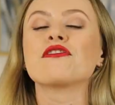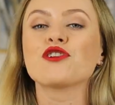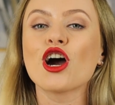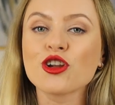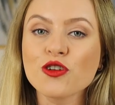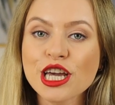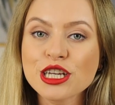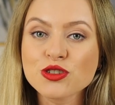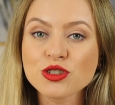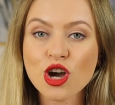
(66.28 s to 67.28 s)
If you are
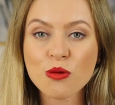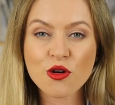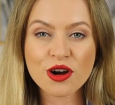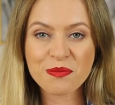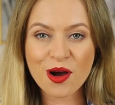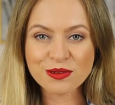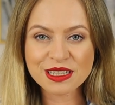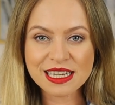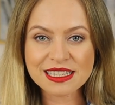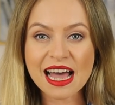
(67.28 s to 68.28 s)
looking to know more about
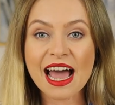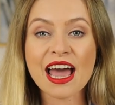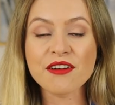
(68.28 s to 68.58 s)
this, I